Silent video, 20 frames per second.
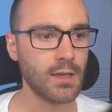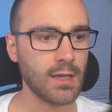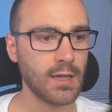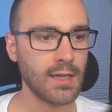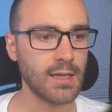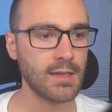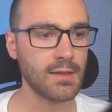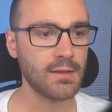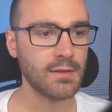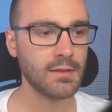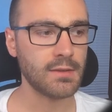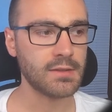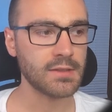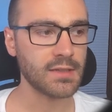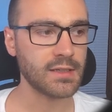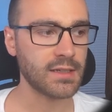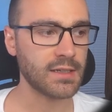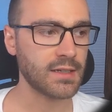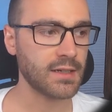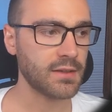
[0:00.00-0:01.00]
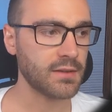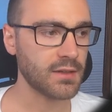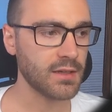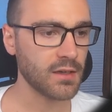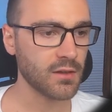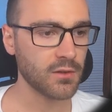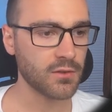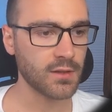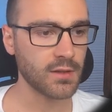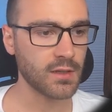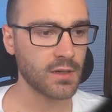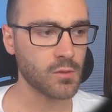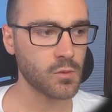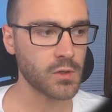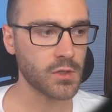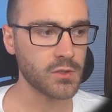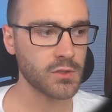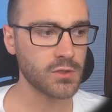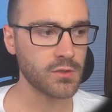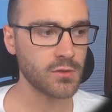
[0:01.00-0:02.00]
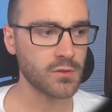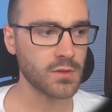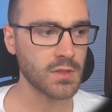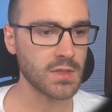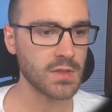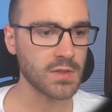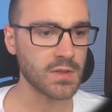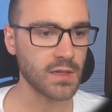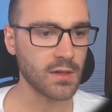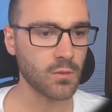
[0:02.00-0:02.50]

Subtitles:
And the other thing that I want to do is